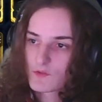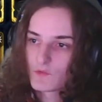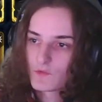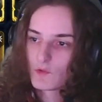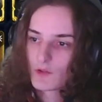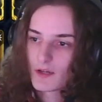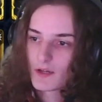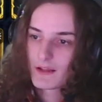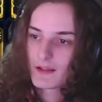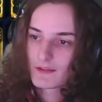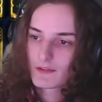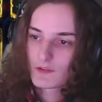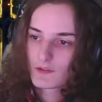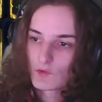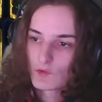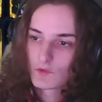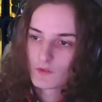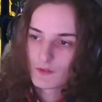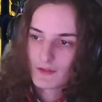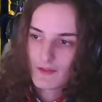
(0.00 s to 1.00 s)
If you can't
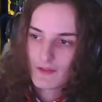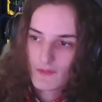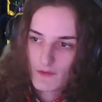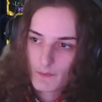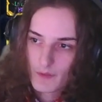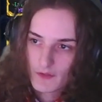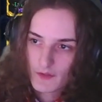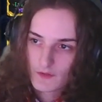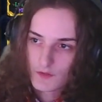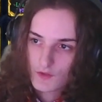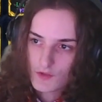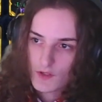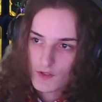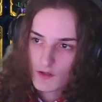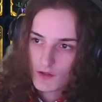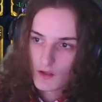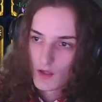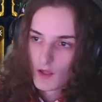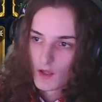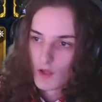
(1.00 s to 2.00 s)
use a Nether
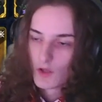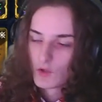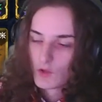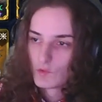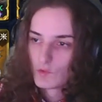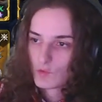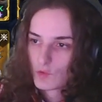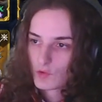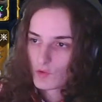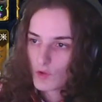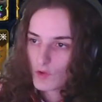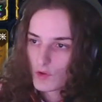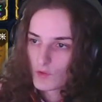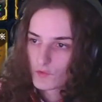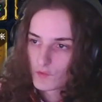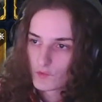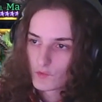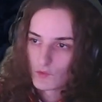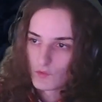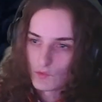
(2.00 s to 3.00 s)
Messenger, you could
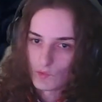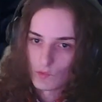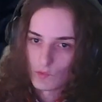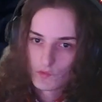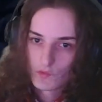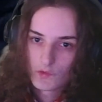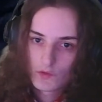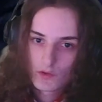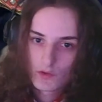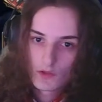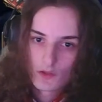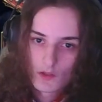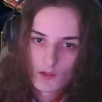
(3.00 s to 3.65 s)
also use